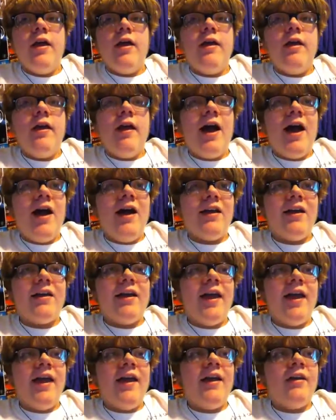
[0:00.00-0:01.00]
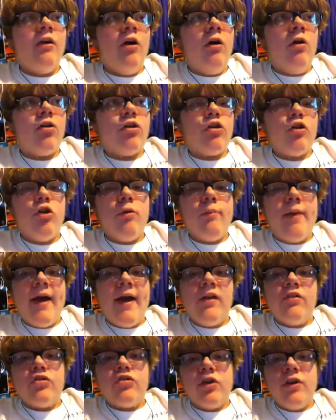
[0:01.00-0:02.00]
I can also
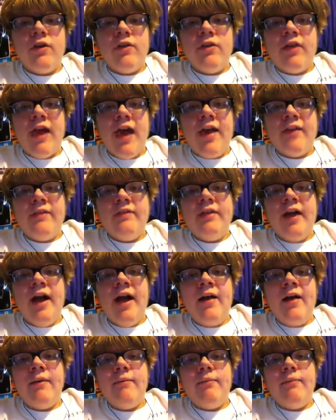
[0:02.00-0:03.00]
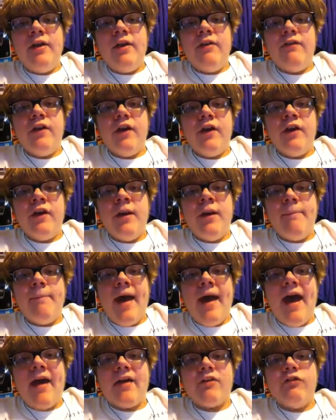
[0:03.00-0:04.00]
imagine that not being very
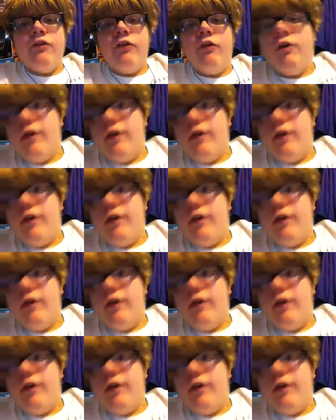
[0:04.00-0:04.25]
impactful on